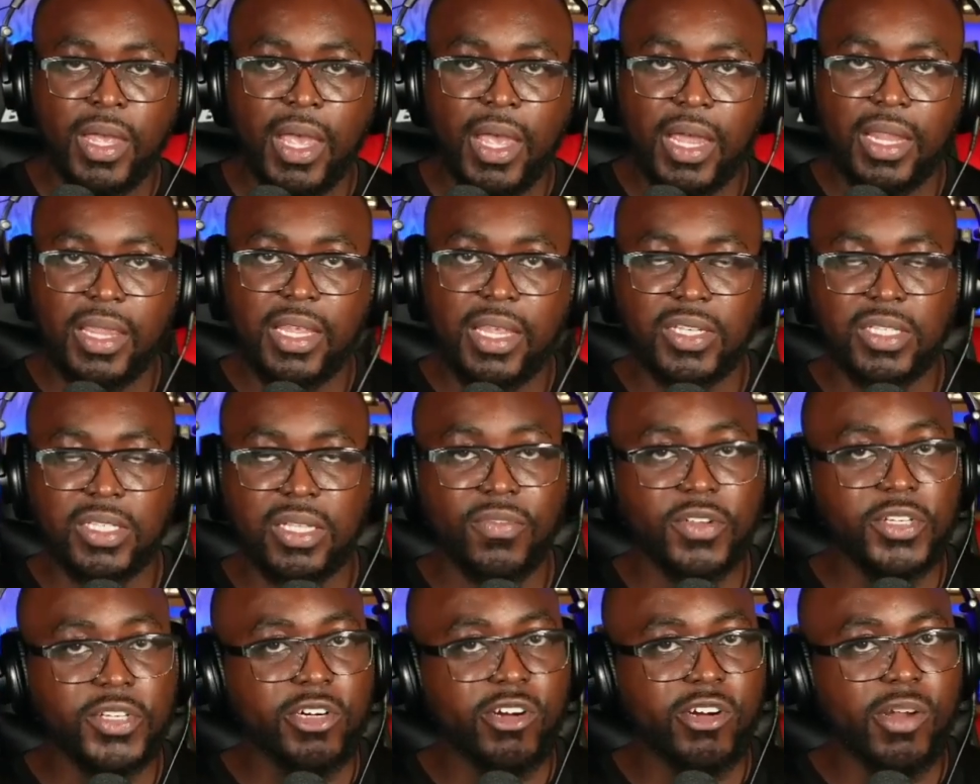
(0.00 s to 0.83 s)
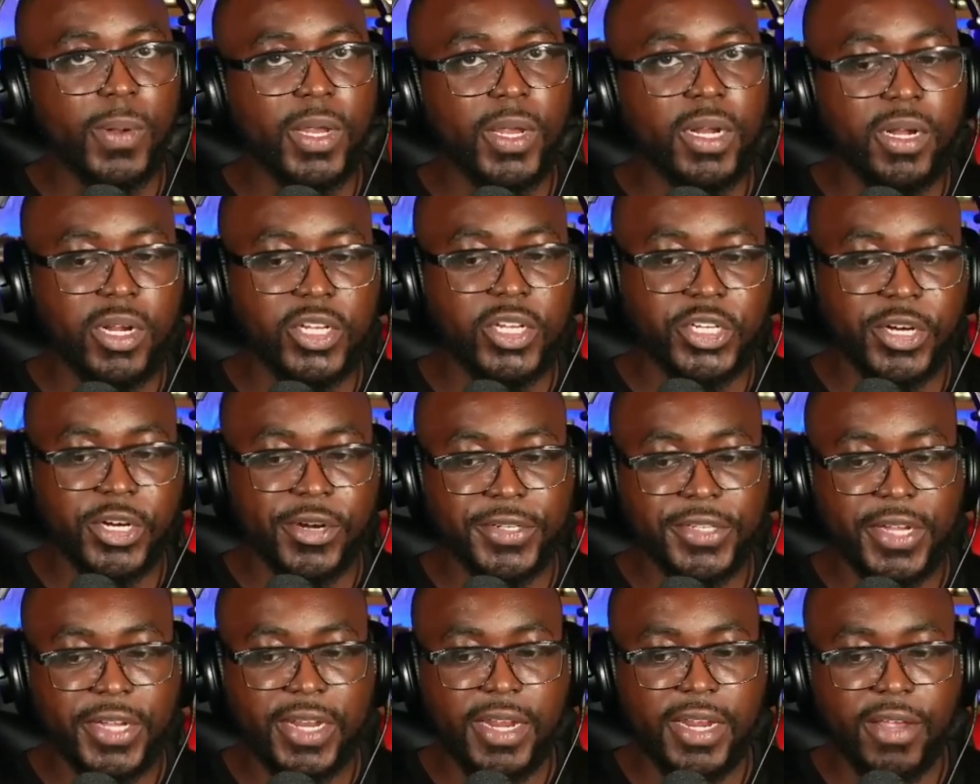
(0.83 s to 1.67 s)
And this stuff is creeping in the
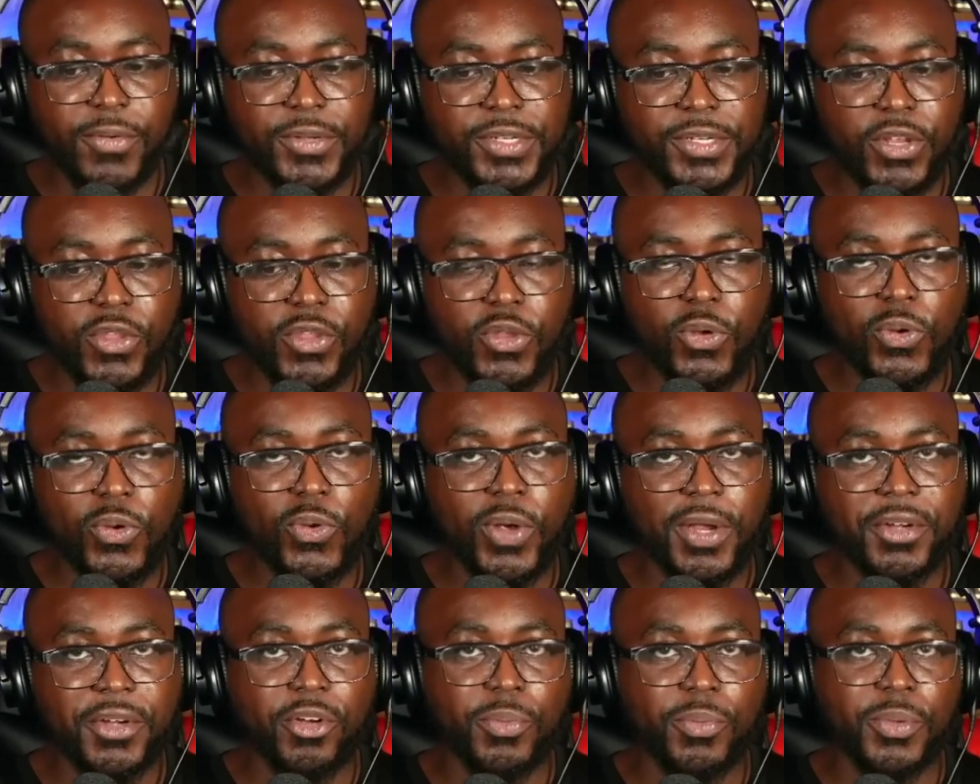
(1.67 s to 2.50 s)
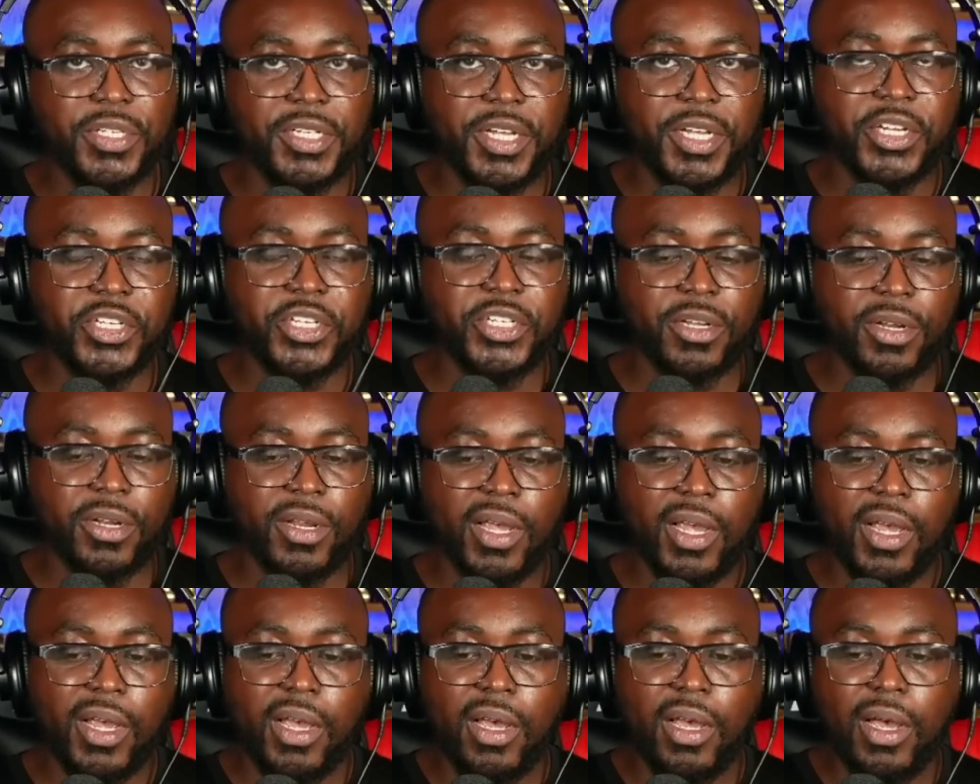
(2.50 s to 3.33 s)
church, and there is a new interpretation
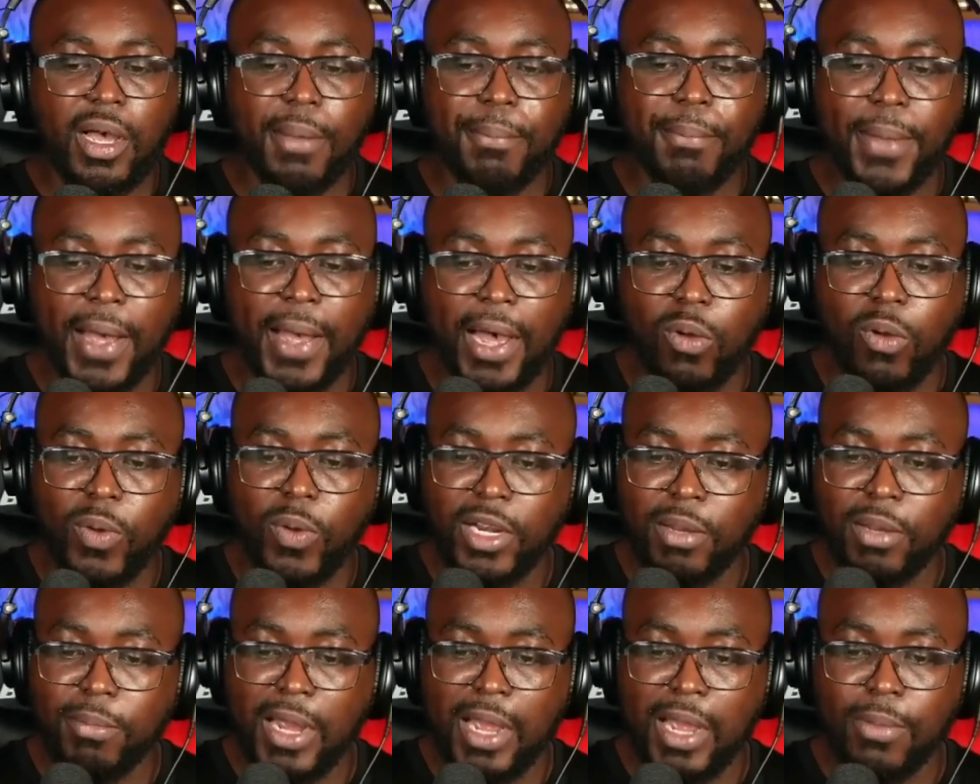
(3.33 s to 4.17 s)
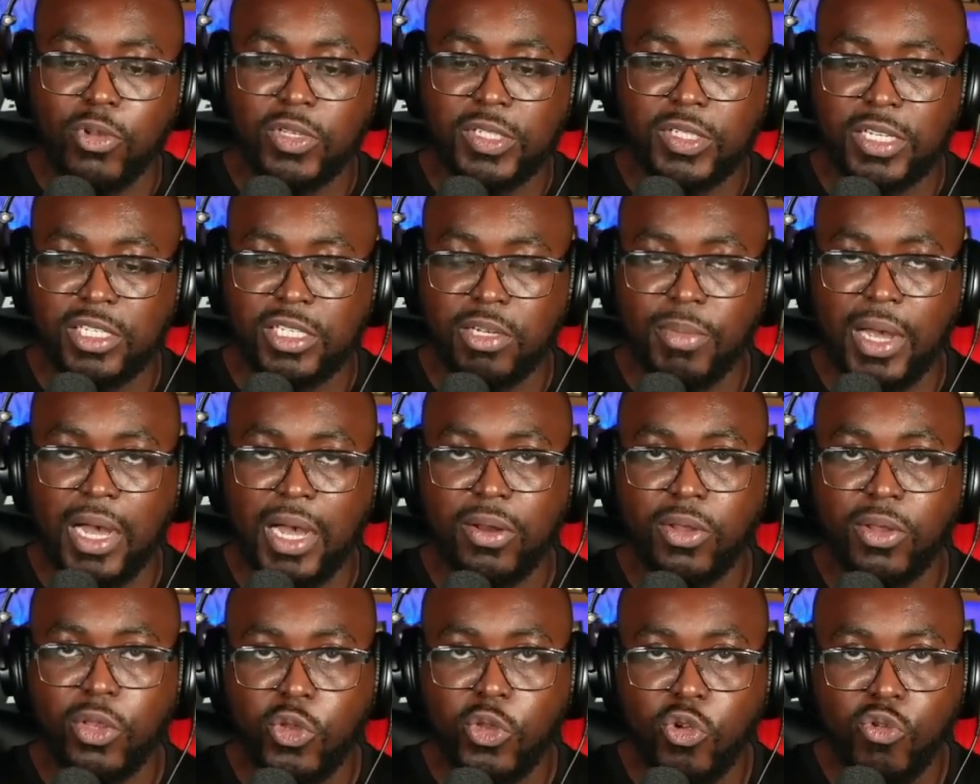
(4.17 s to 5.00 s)
about what the Bible says
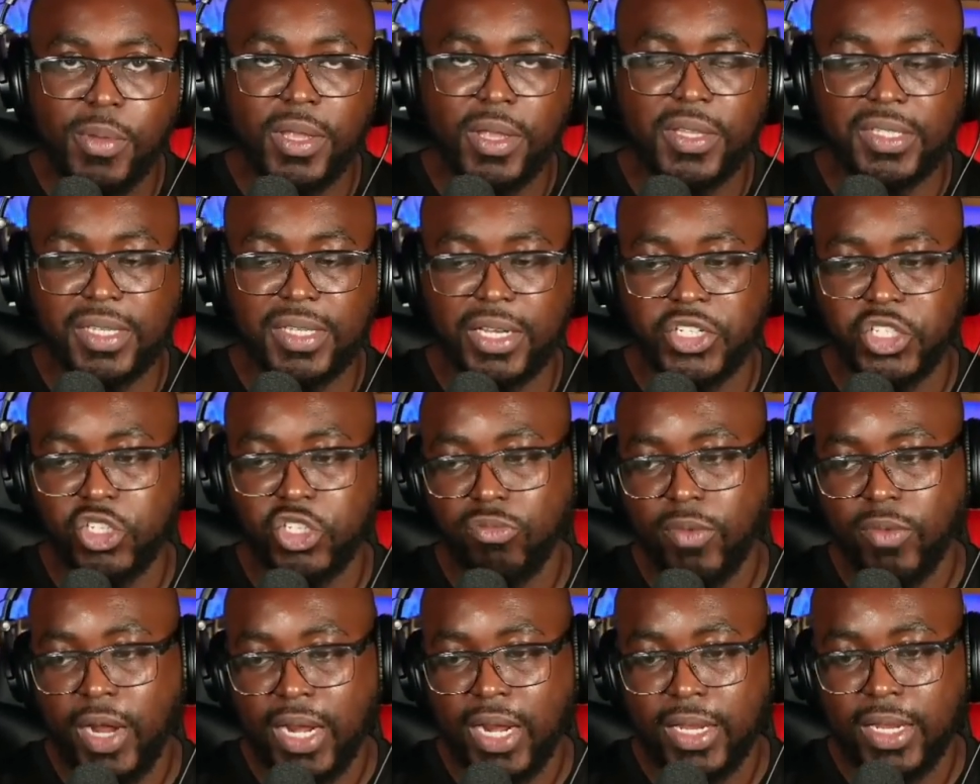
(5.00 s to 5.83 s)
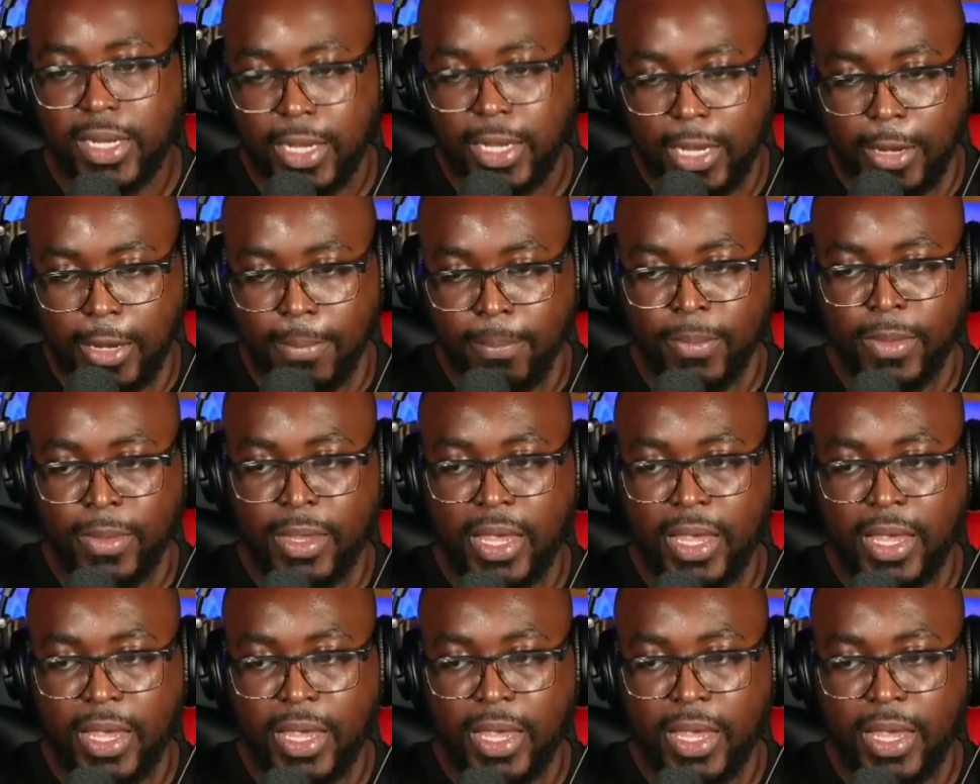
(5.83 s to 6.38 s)
about human sexuality.